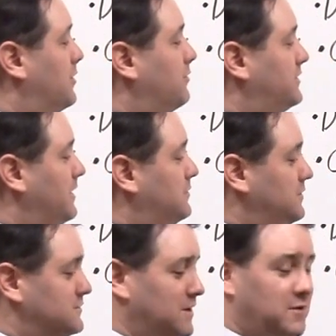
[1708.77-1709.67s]
But what they
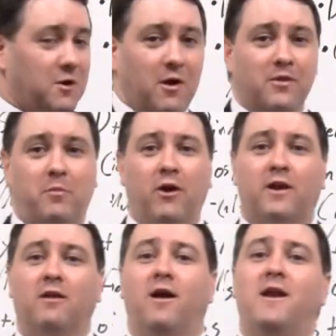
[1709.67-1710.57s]
would do is they would go out in the
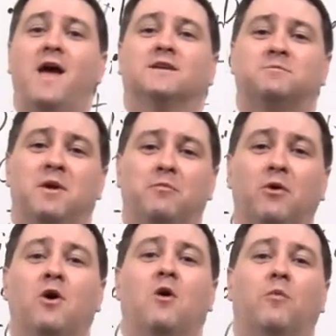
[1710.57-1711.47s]
parking lot and ask
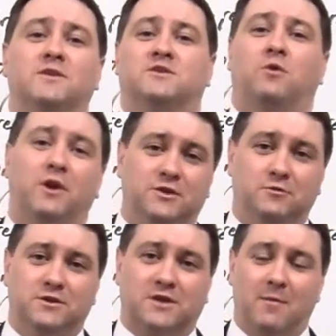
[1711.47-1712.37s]
people, what store did
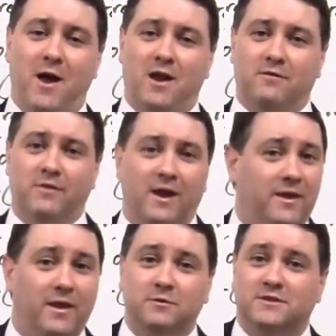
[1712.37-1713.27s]
you just come out of?
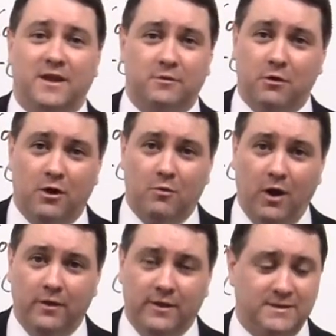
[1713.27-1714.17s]
And they would say the wrong
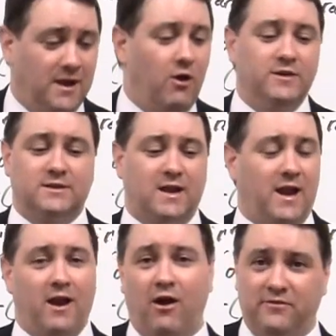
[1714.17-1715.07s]
one. They'd say, oh, I just
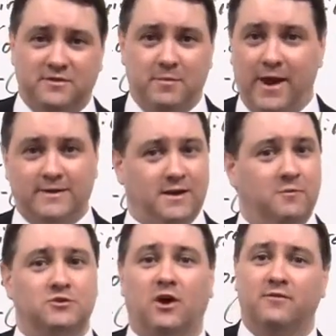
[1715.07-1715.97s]
got out of Office Max,
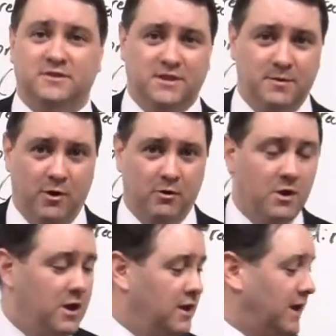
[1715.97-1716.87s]
and it was Office
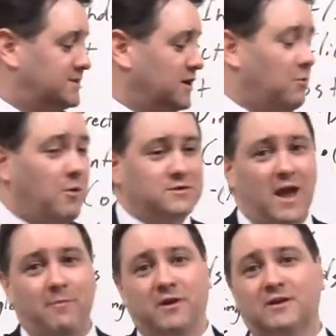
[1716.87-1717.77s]
Depot. And so what
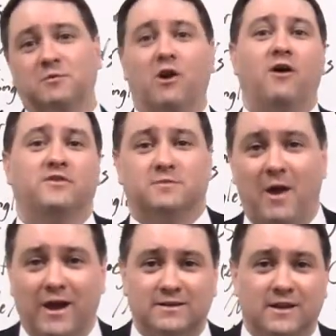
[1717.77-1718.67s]
was happening is when Office
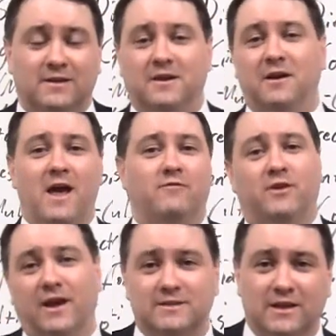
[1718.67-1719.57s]
Max did an
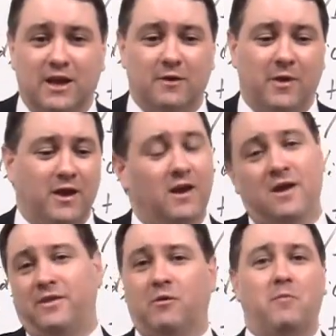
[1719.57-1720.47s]
advertising
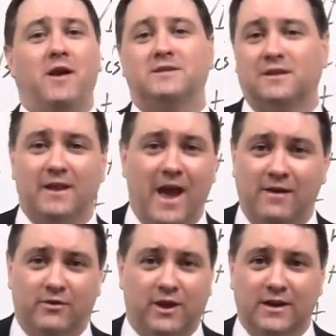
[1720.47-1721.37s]
campaign, they were basically
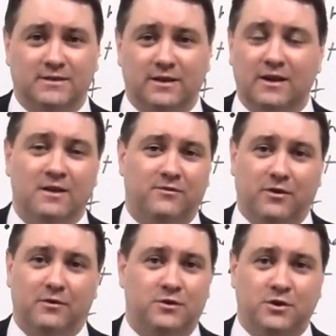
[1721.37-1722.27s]
advertising
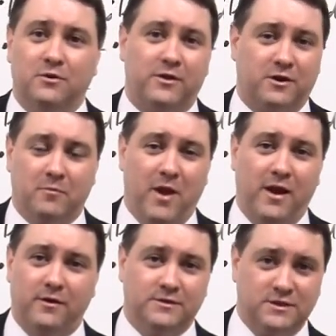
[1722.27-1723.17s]
for two of their
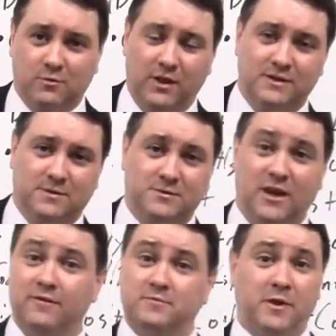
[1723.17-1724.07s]
competitors as well as
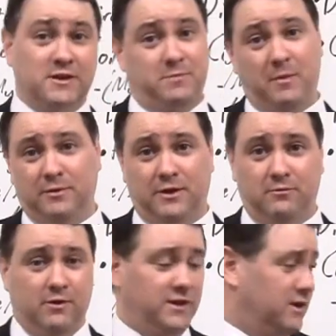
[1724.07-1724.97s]
themselves because people
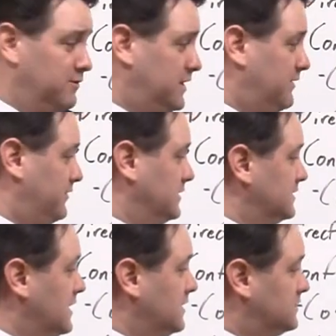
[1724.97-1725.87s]
didn't really know the
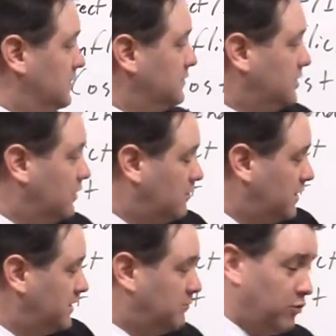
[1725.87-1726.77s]
difference. So you don't
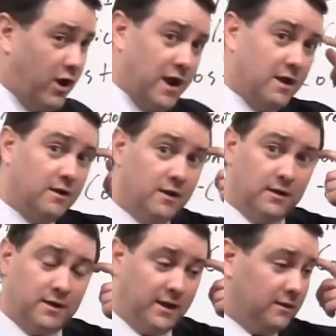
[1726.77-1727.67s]
want the brand
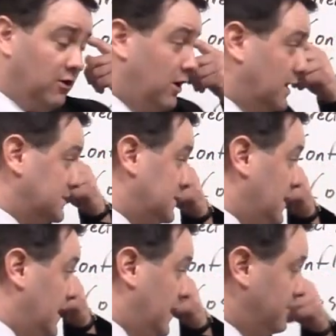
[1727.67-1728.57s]
to get lost.
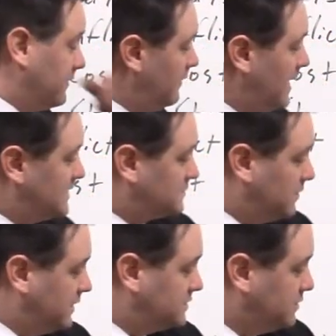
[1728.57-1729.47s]
And then the last
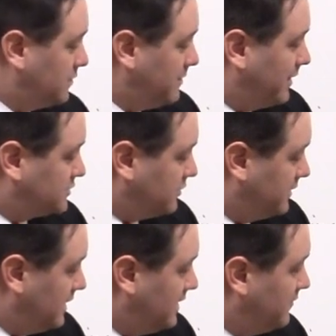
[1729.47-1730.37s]
one is you want to make
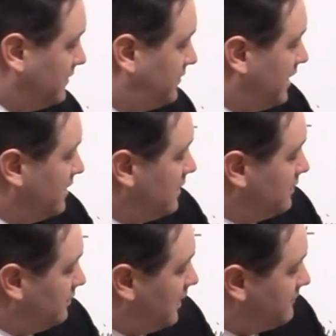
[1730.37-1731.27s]
sure that even if they
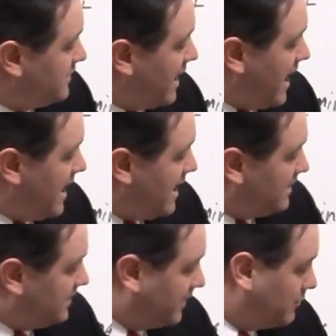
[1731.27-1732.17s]
love the
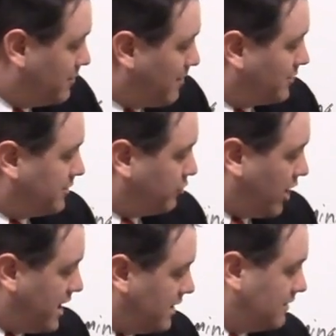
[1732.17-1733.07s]
ad and they remember the
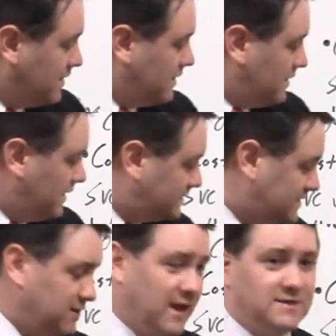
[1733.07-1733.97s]
brand,
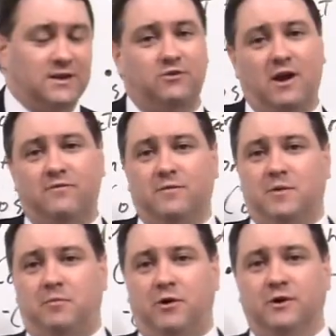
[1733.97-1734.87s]
it still has to drive
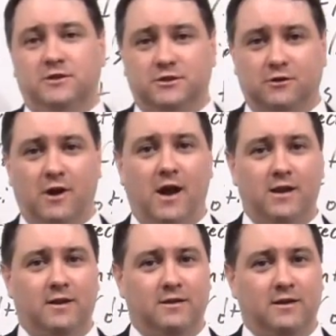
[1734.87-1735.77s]
them to purchase. You're
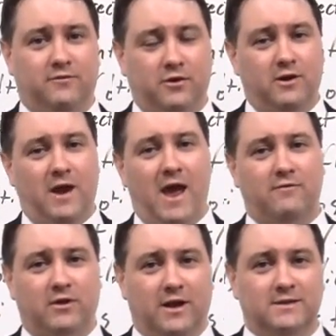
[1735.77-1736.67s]
not in the, if you're in
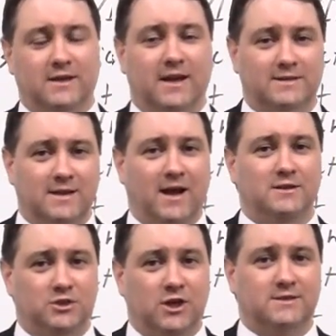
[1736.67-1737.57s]
advertising, it's
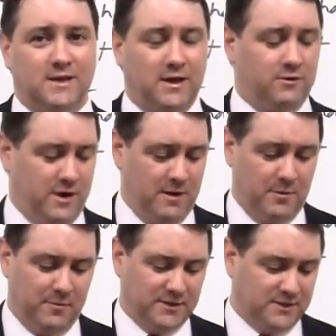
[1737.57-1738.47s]
not just an
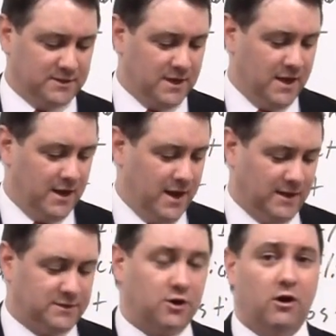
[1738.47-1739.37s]
entertainment business. It
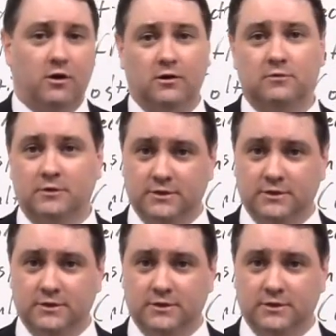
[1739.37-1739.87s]
has to garner